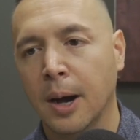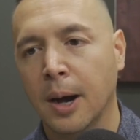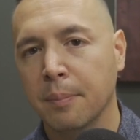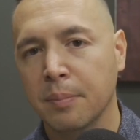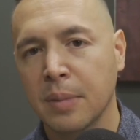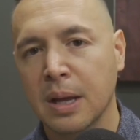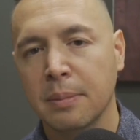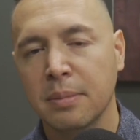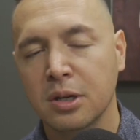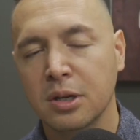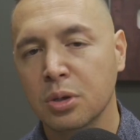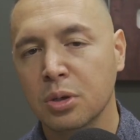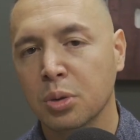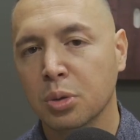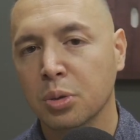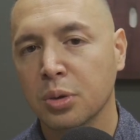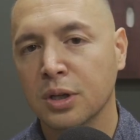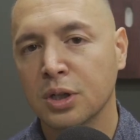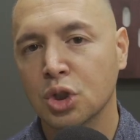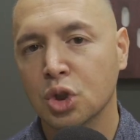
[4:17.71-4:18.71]
maybe you
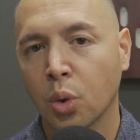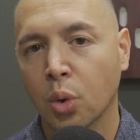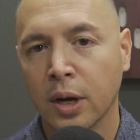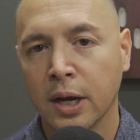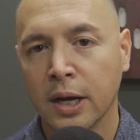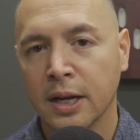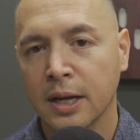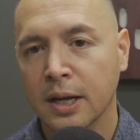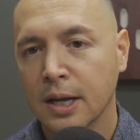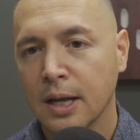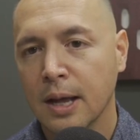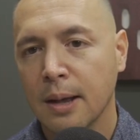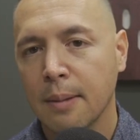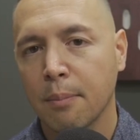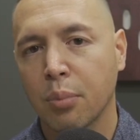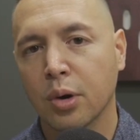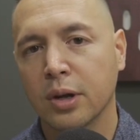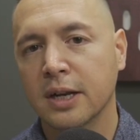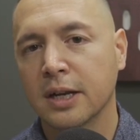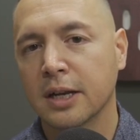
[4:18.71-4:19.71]
enjoy
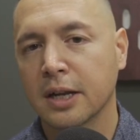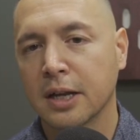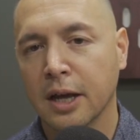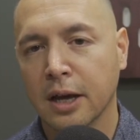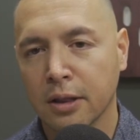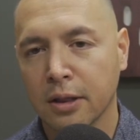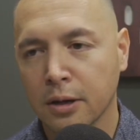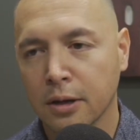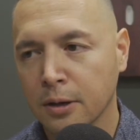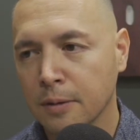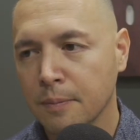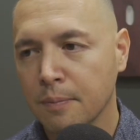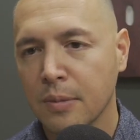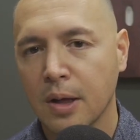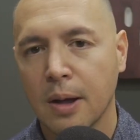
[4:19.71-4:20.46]
putting together